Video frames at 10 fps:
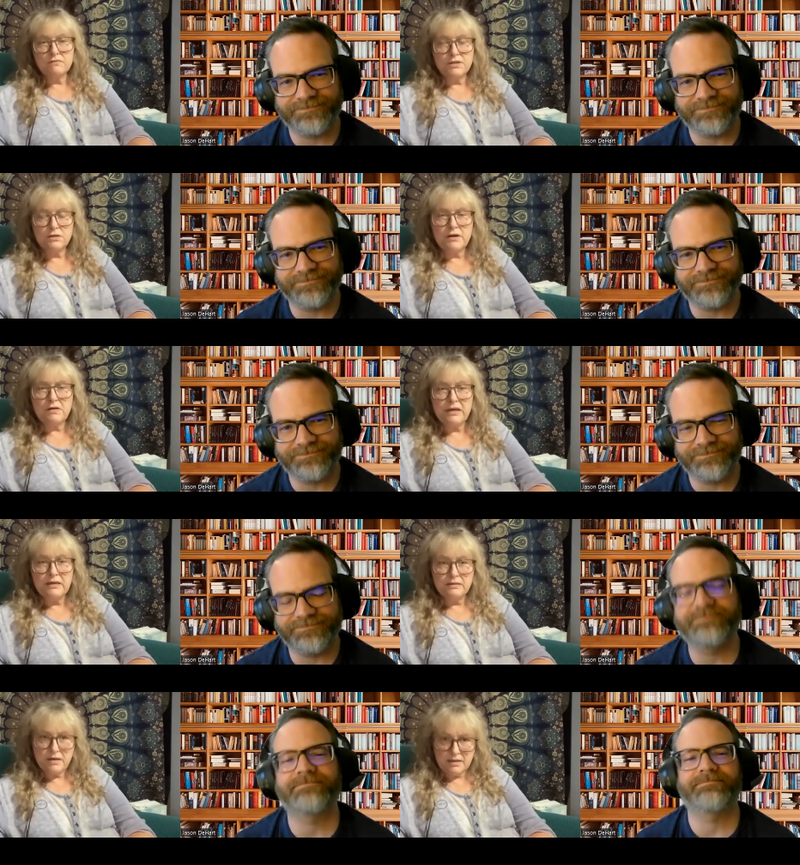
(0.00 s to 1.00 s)
Speaker 1: of literary
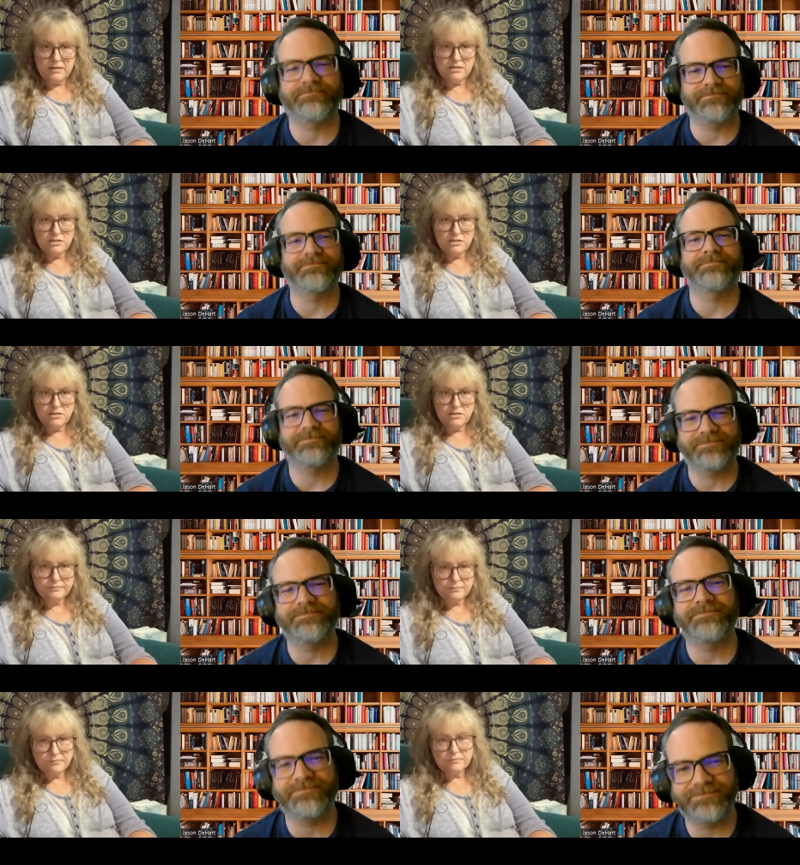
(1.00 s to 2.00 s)
knowledge.
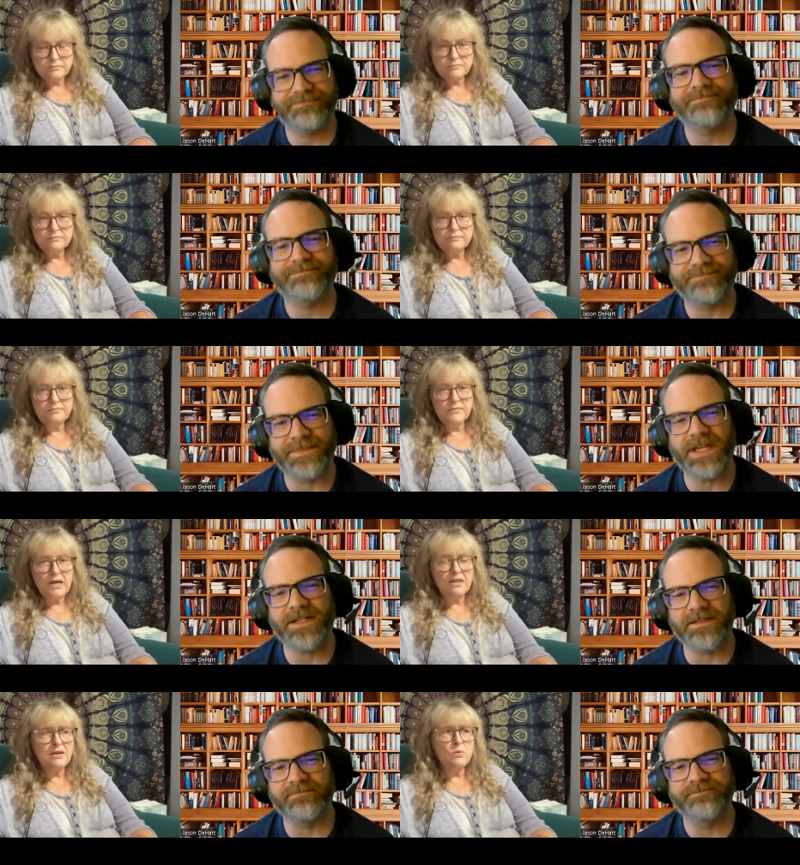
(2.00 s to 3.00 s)

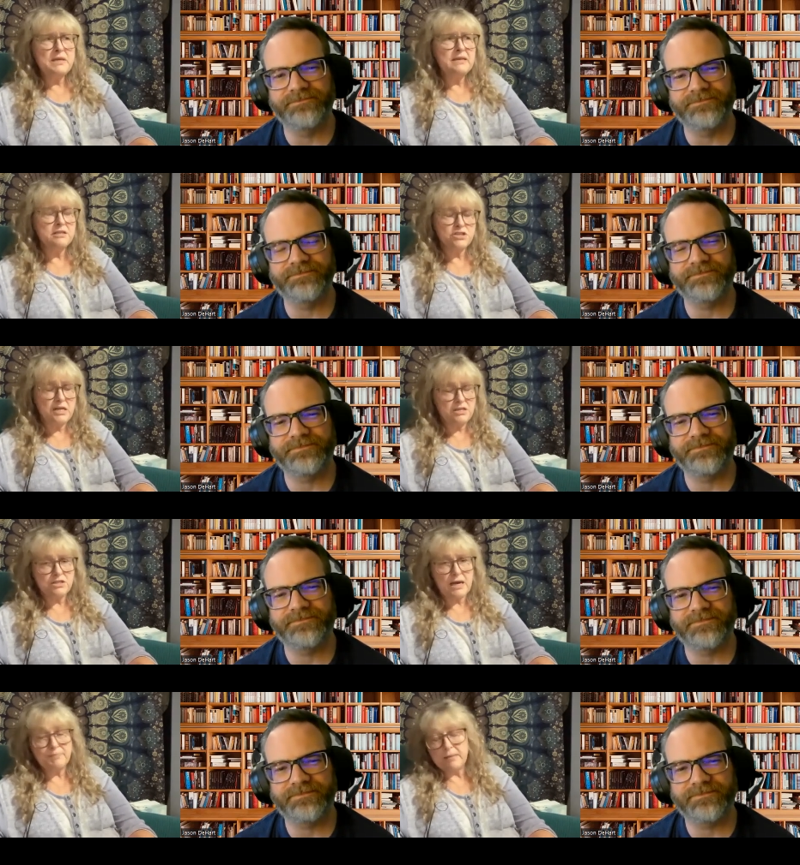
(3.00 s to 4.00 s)
I think we need to change
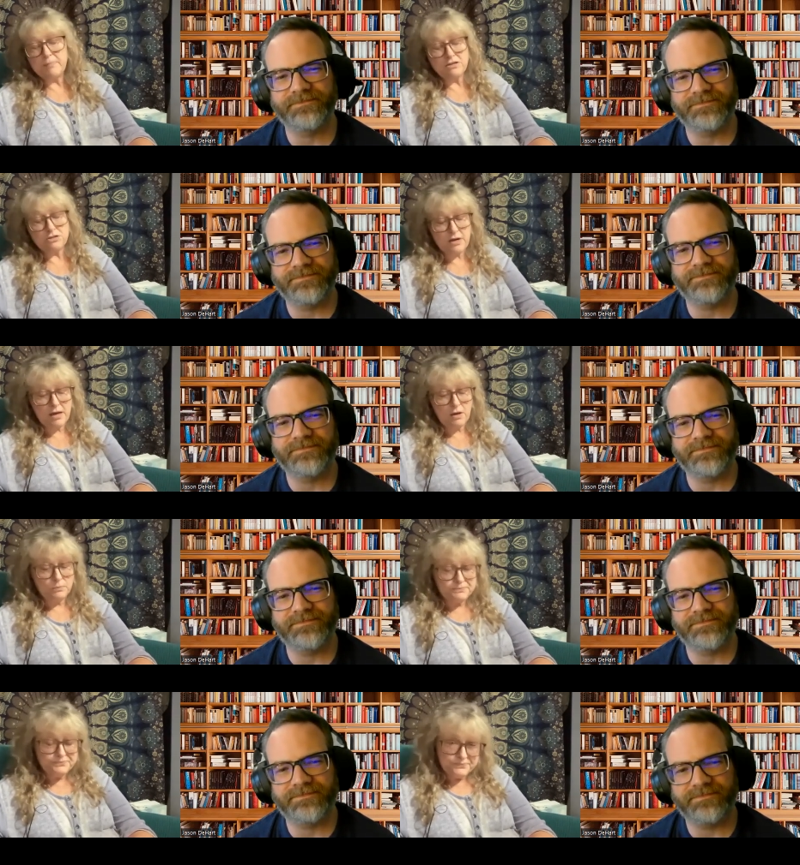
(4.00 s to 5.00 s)
that, but I'm not sure how.
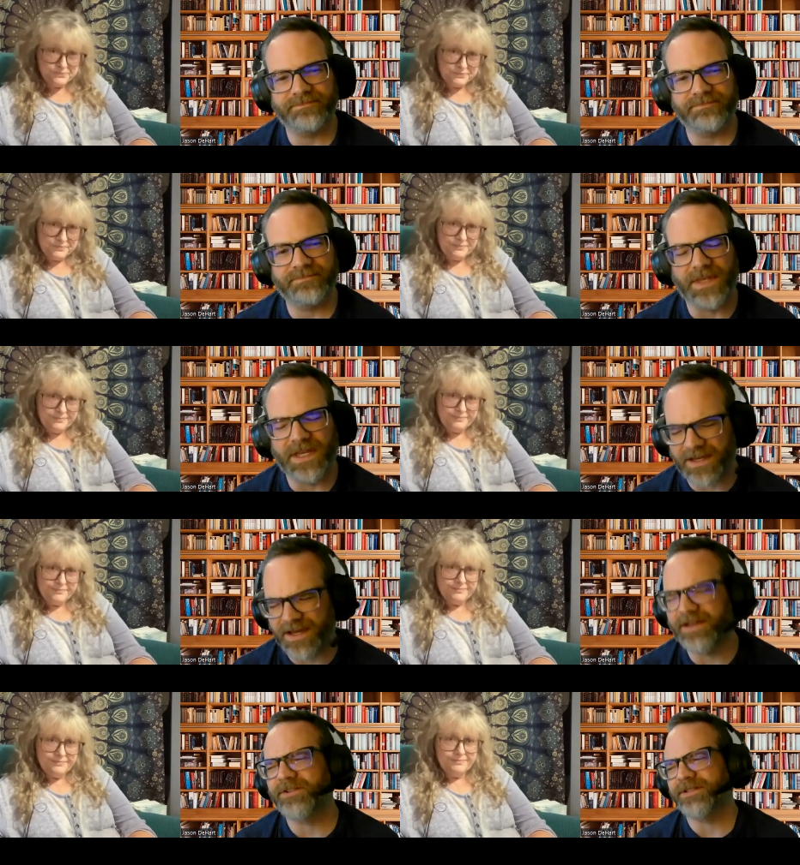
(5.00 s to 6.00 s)

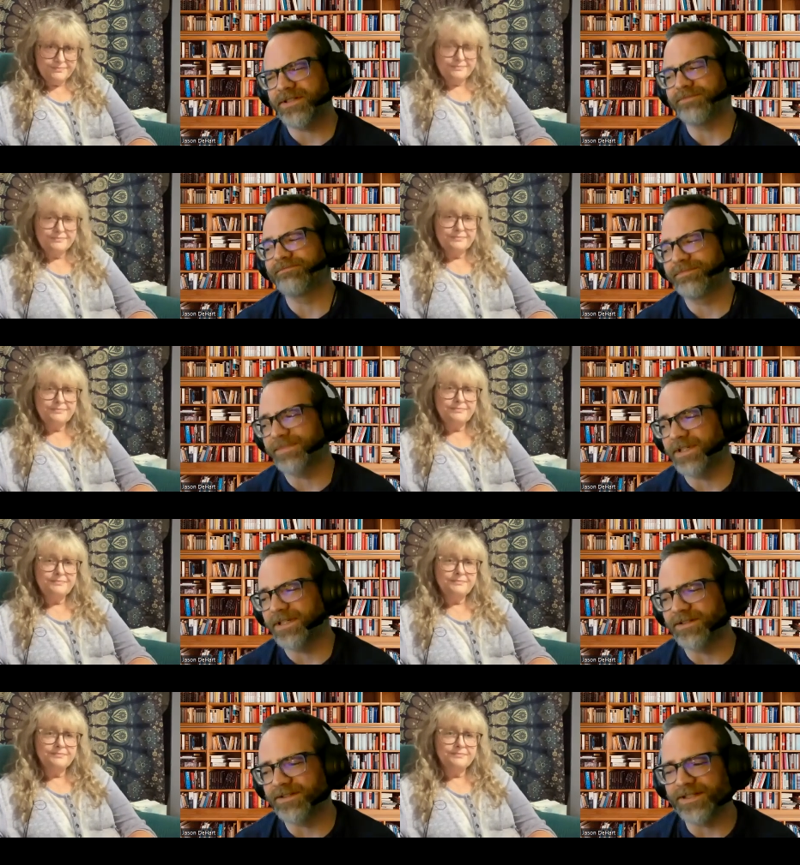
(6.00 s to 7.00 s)
Speaker 2: I agree.
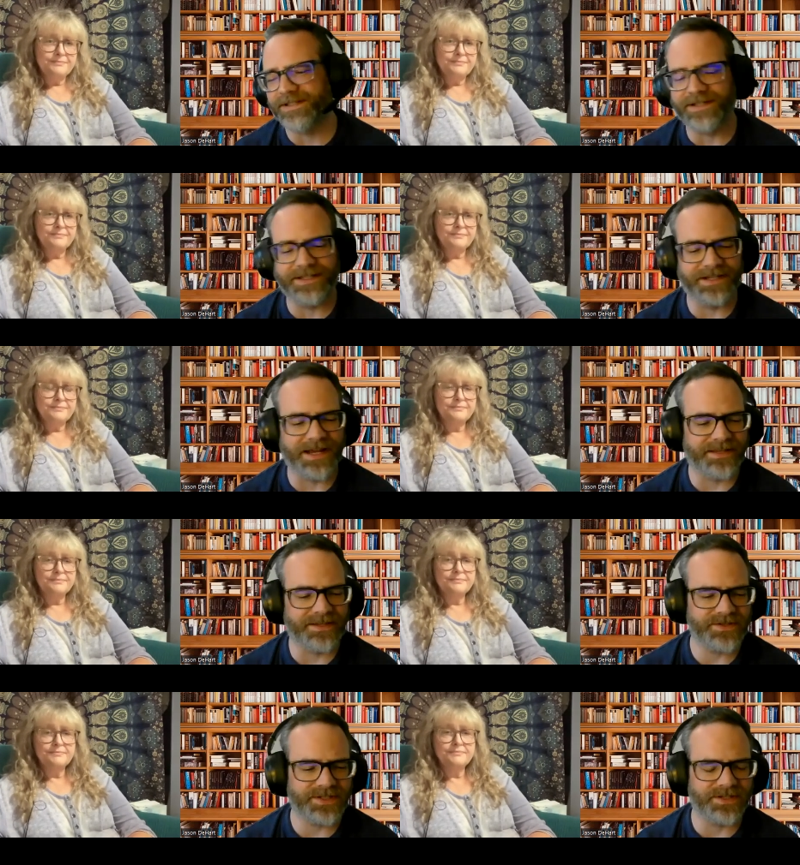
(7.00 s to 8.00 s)
I agree. And I
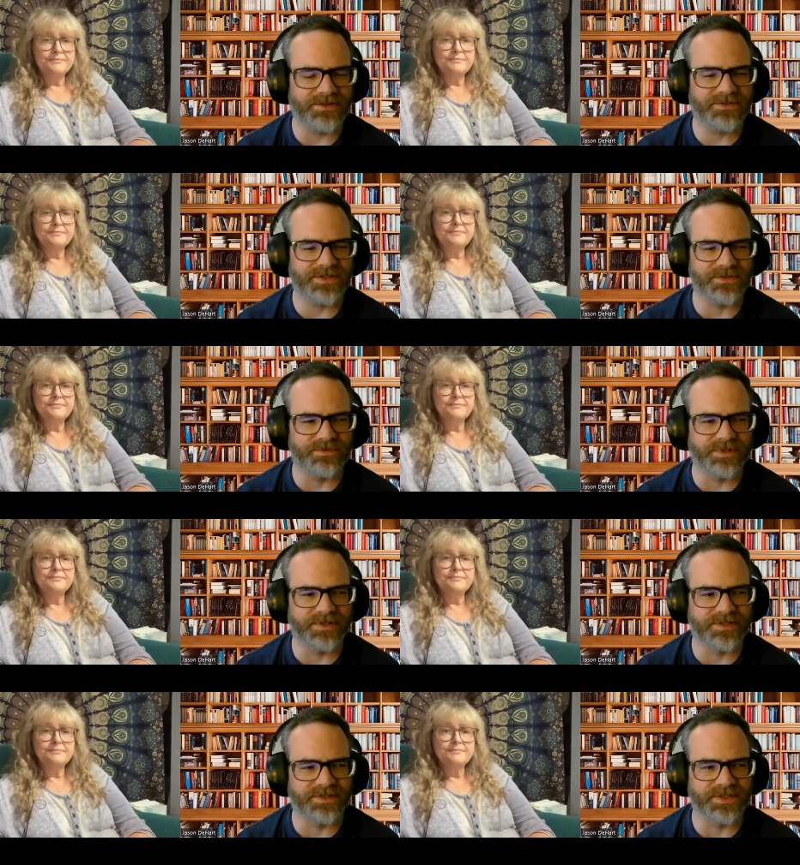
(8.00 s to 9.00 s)
used to use the
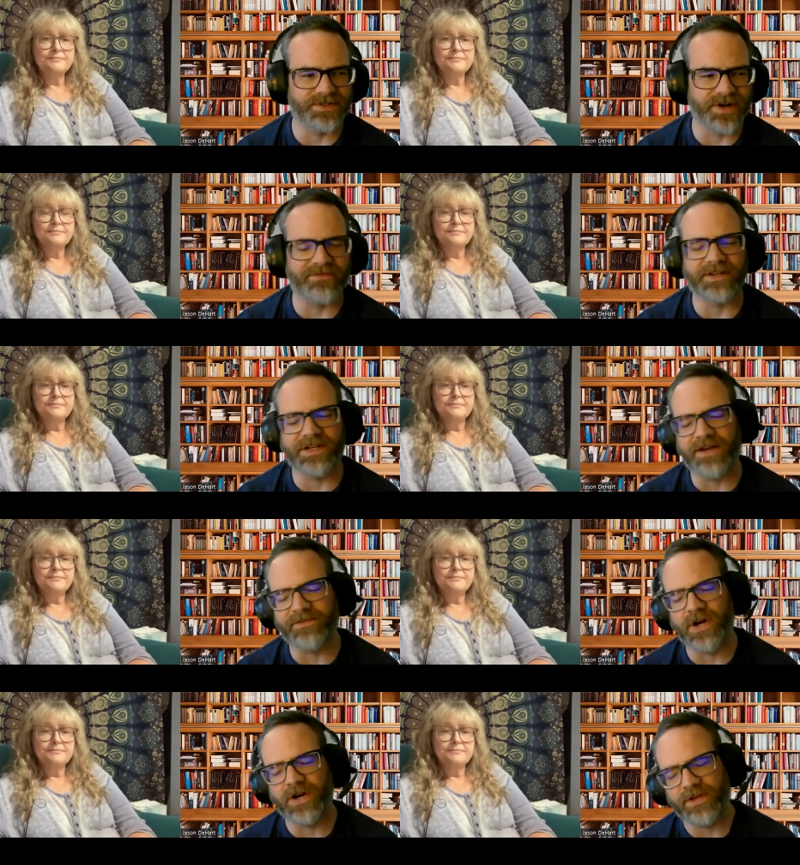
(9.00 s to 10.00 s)
words graphic
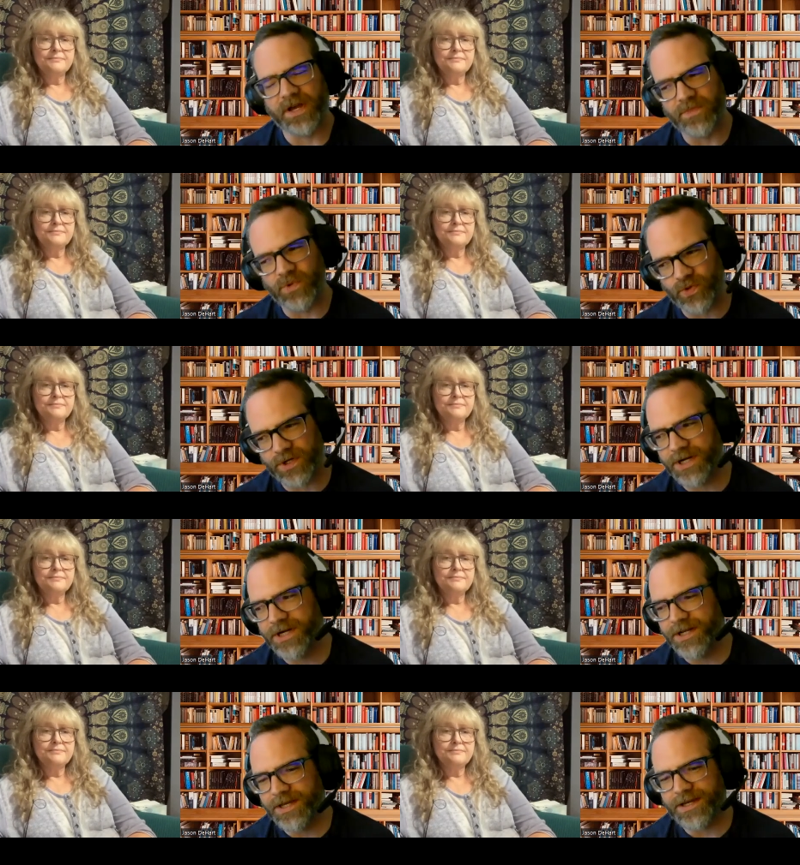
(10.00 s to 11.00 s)
novel a whole lot more.
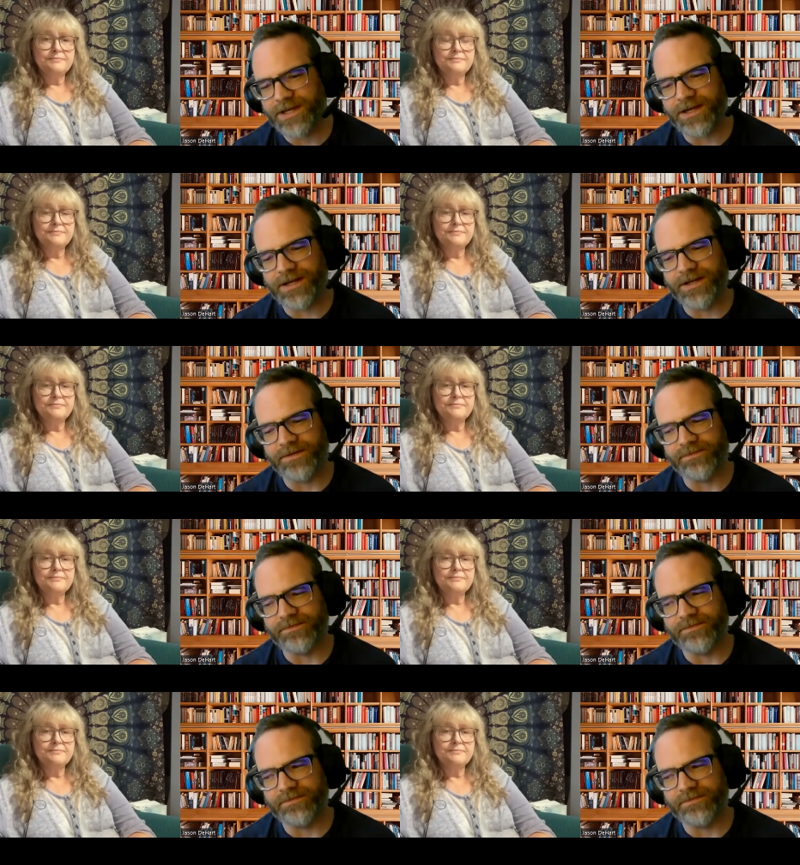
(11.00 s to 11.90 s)
Um,